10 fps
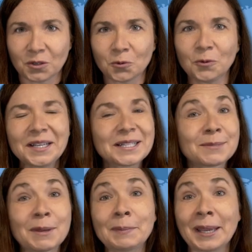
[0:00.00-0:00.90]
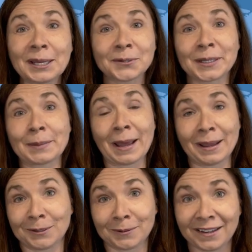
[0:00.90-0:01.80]
We can smell pandering a
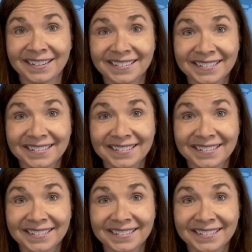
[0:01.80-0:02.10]
mile away.